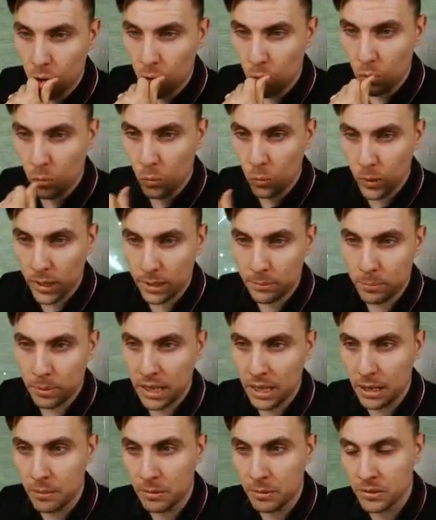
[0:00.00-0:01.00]
we'd be
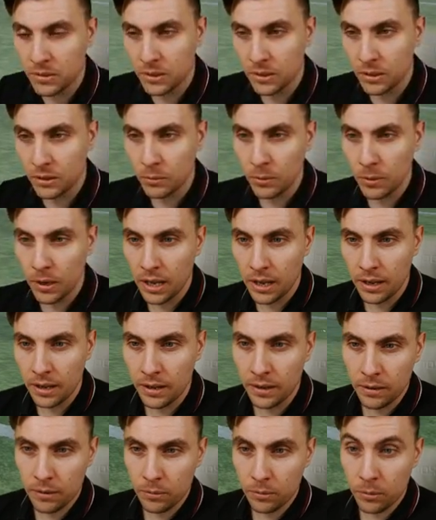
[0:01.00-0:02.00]
able to uh,
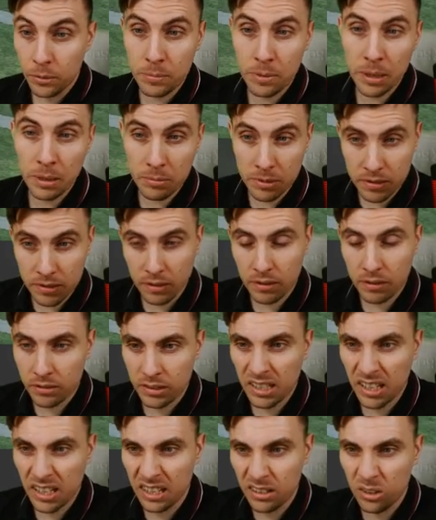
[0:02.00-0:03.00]
we'd be able to
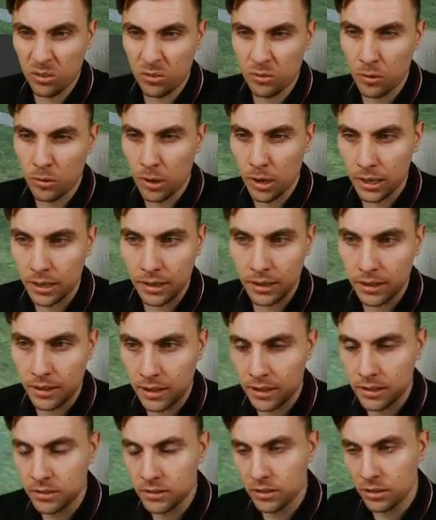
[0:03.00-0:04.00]
kind of overwrite that the
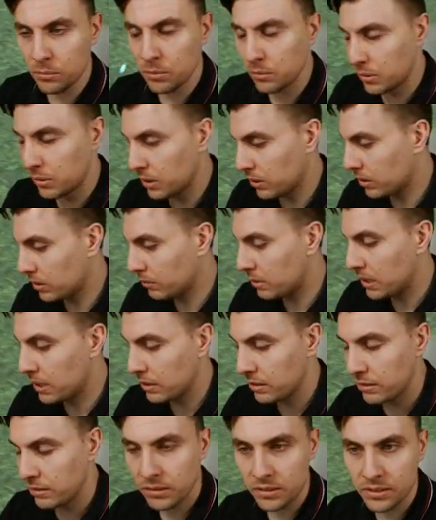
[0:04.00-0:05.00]
next turn, but we're not going to be
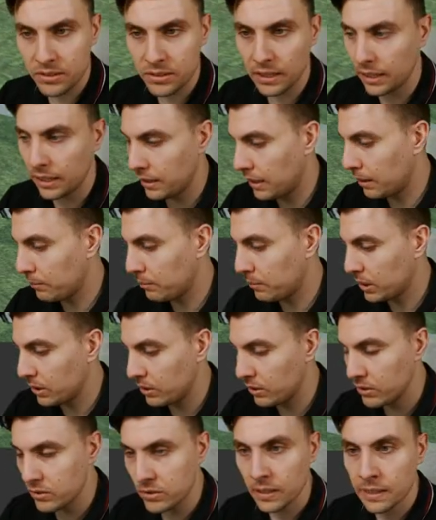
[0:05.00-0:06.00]
seeing that
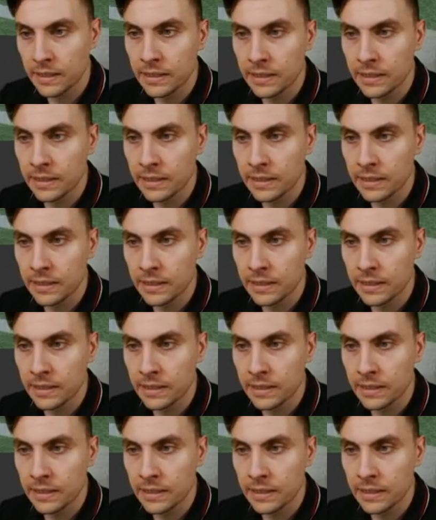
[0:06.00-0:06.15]
because